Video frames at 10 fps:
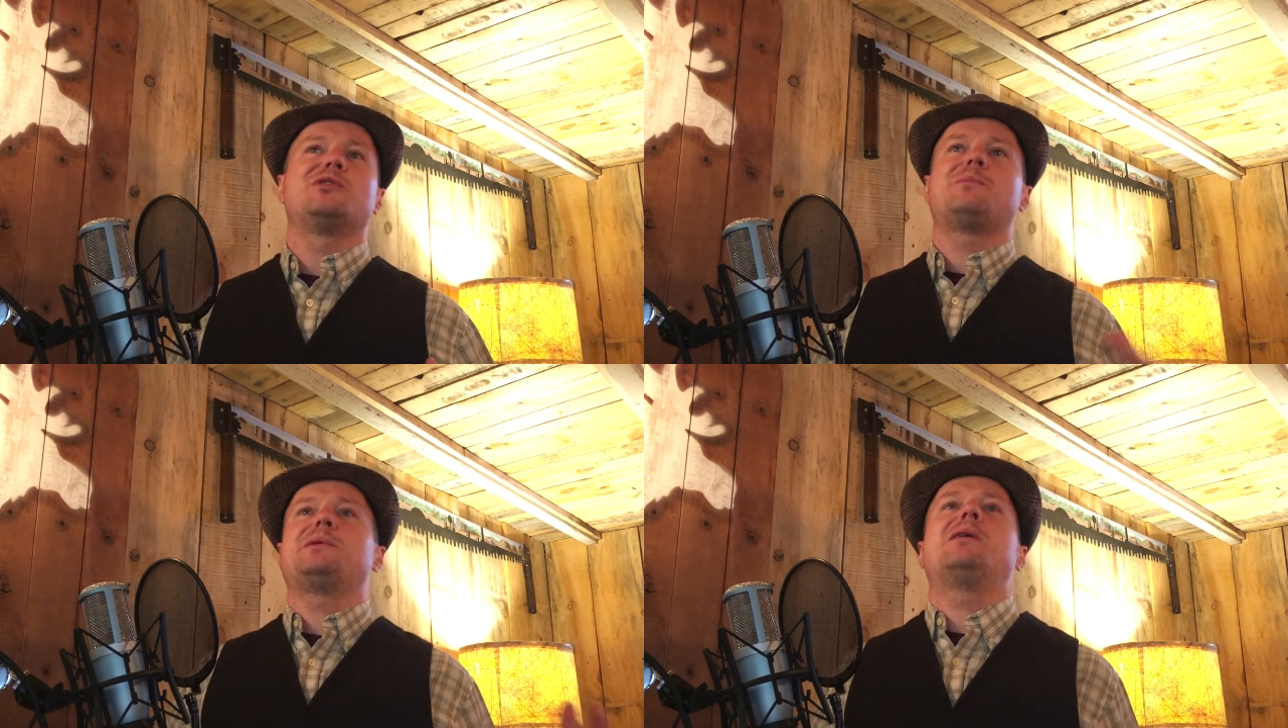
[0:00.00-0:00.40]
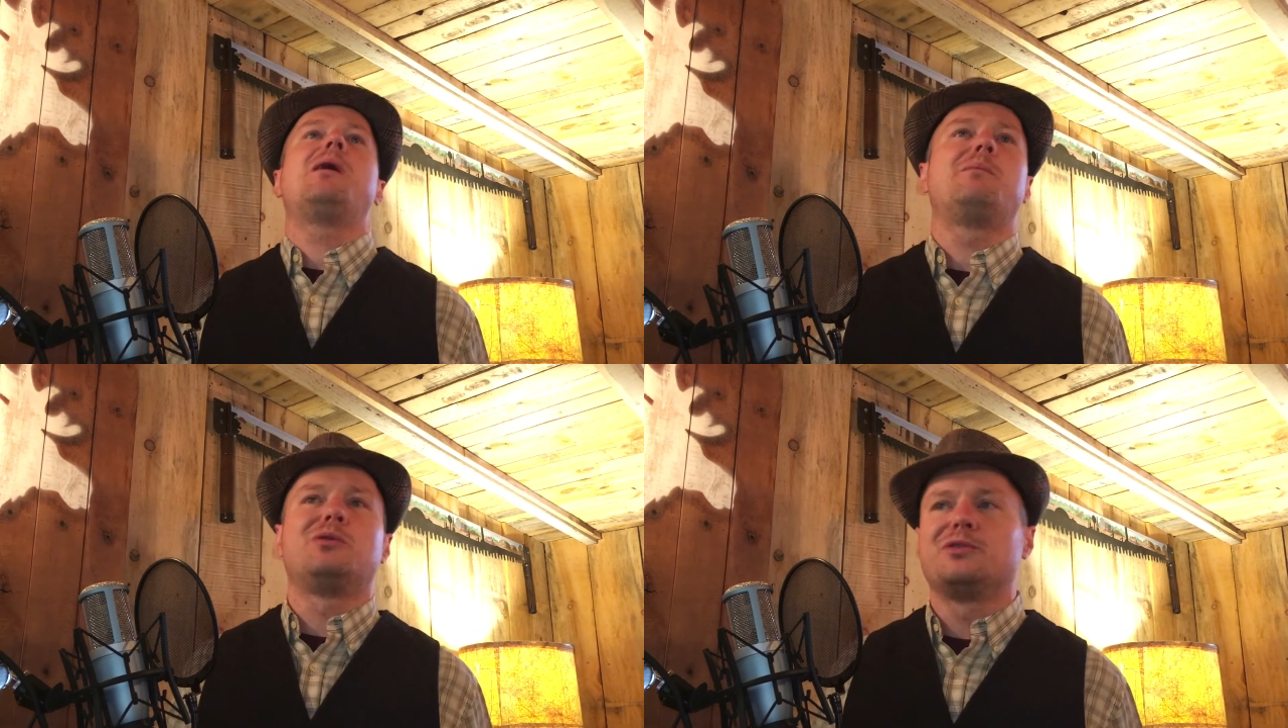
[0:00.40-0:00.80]
not be
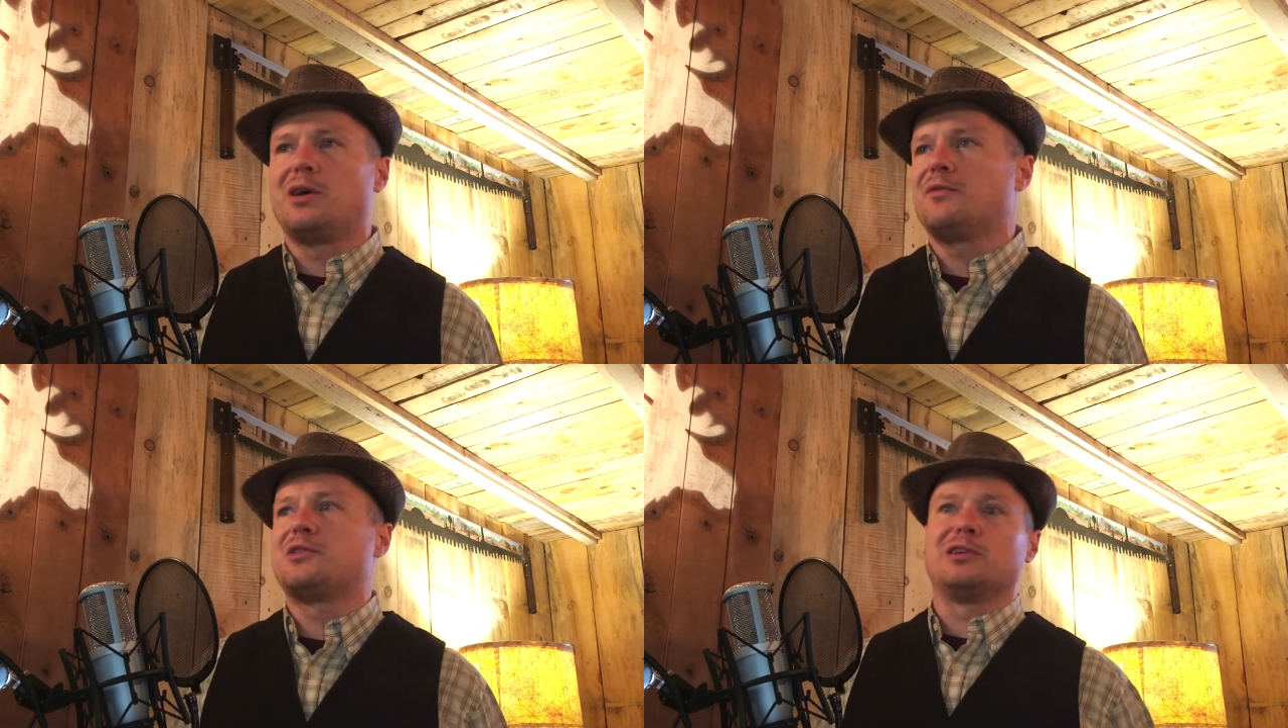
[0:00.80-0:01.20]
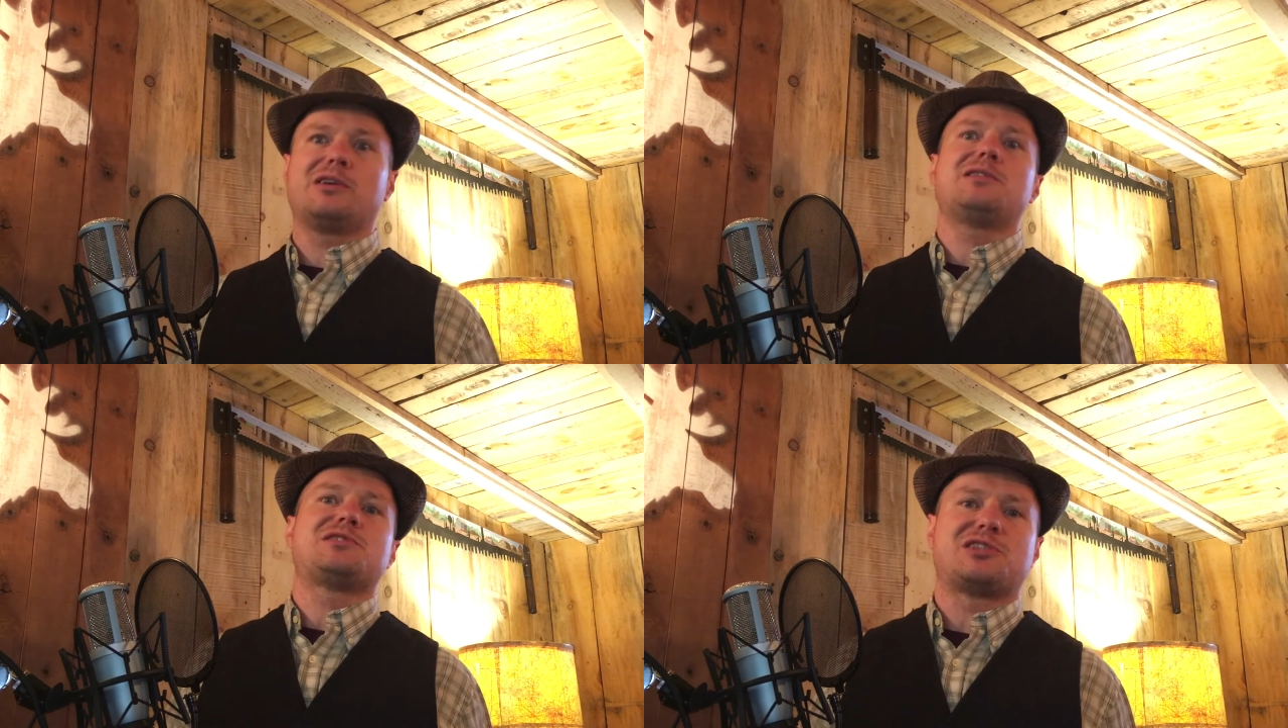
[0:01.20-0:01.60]
humble enough to
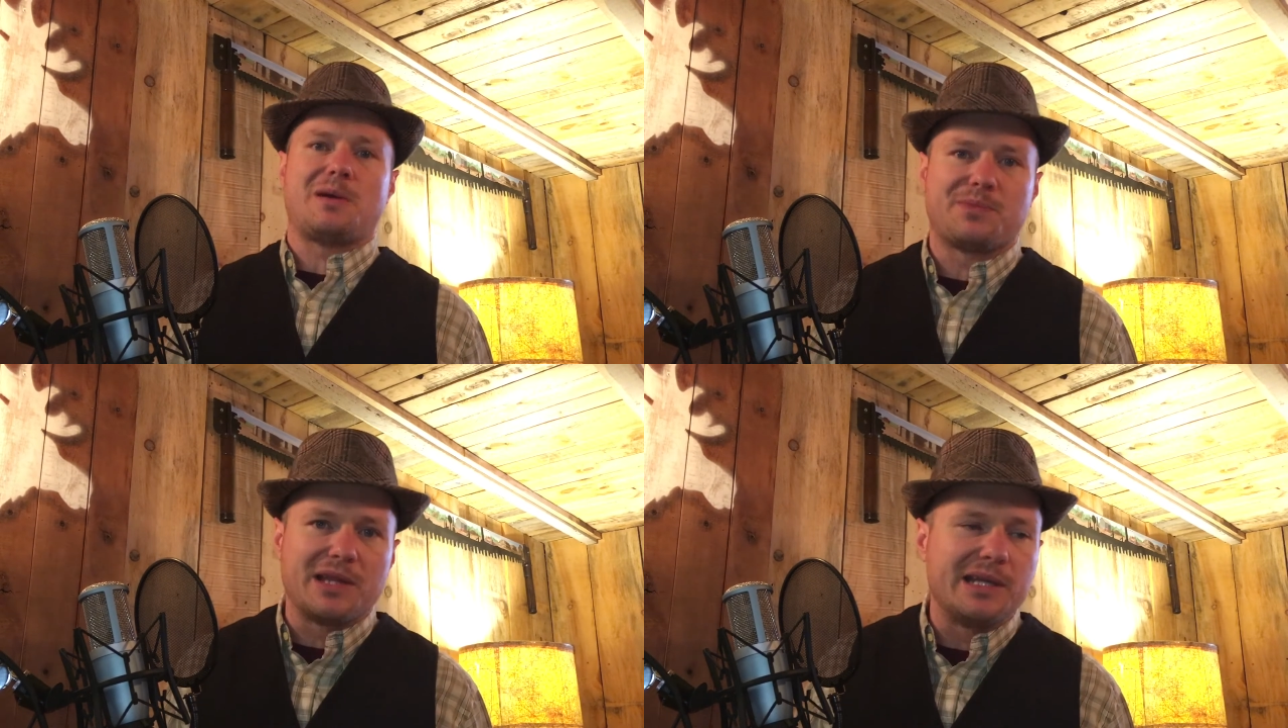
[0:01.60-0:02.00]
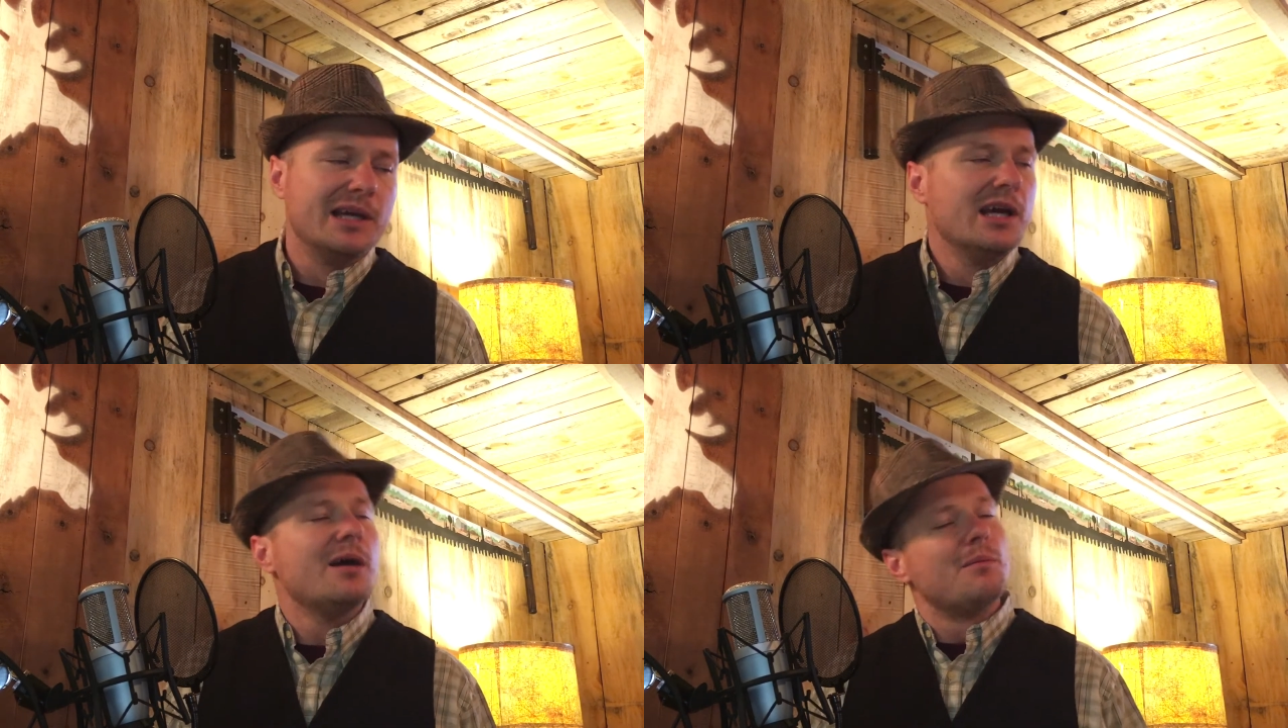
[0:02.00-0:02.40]
learn something.
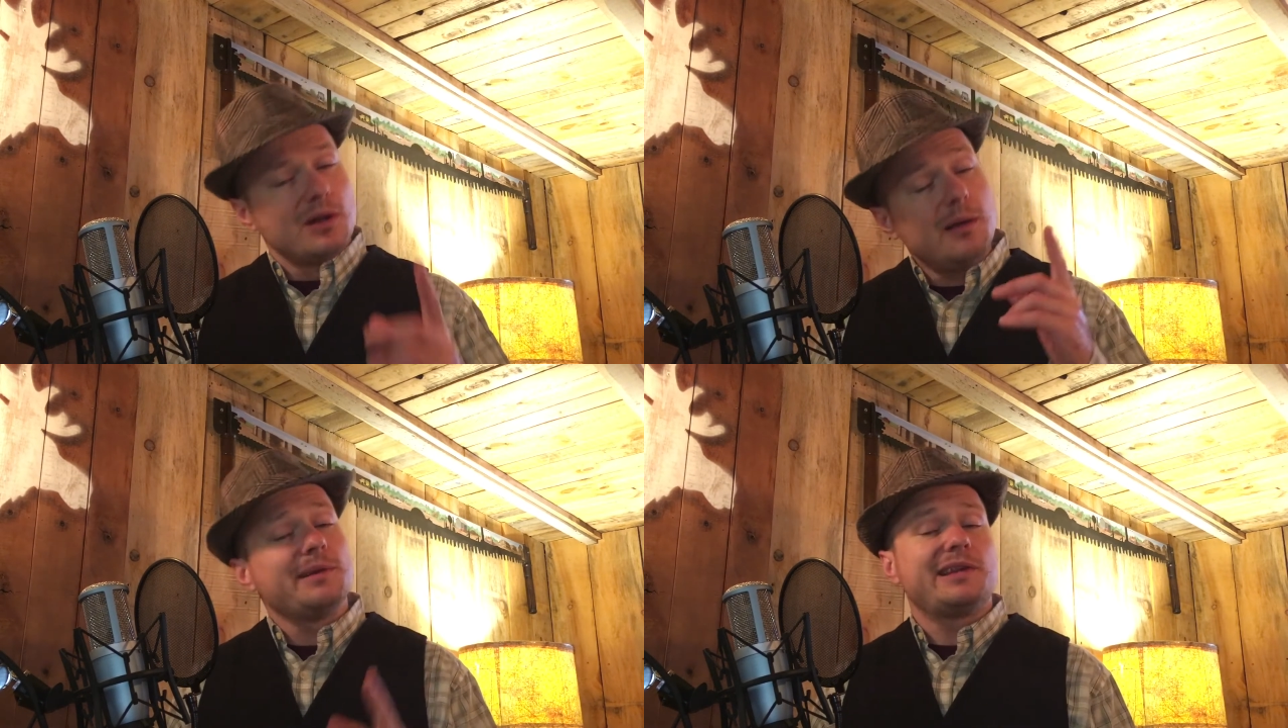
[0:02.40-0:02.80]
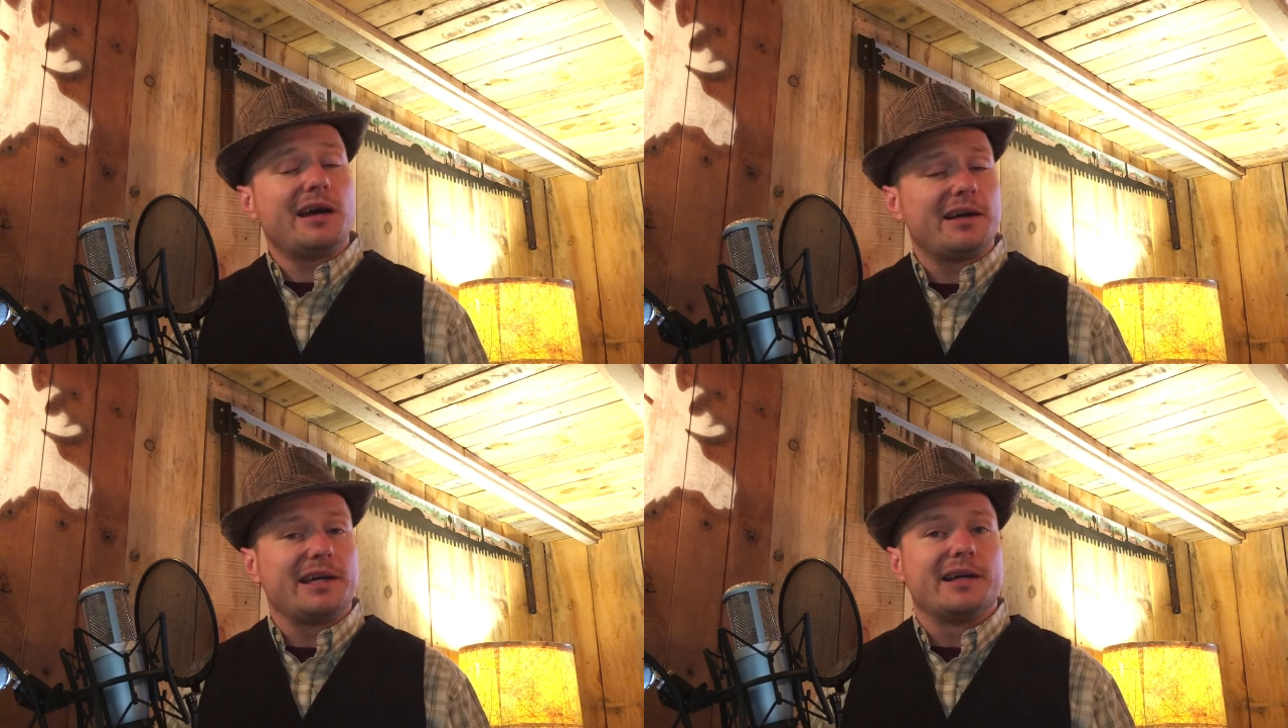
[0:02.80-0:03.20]
But let me
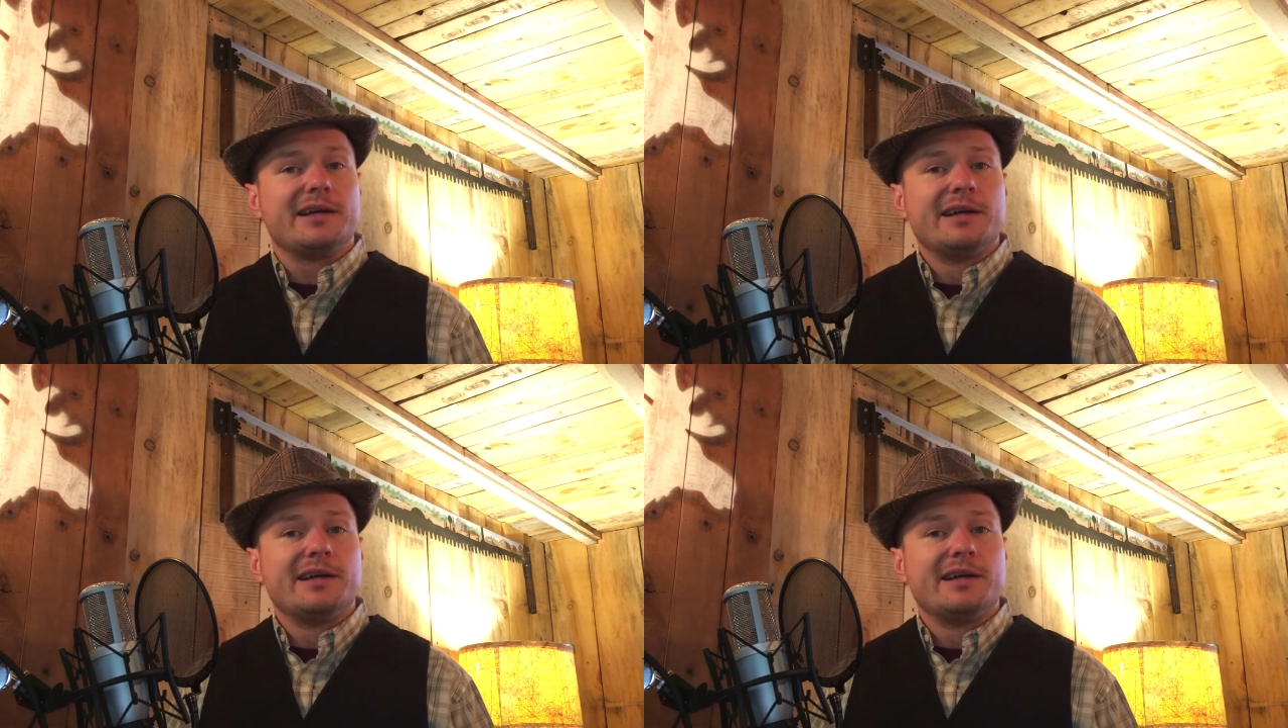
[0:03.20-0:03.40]
tell you,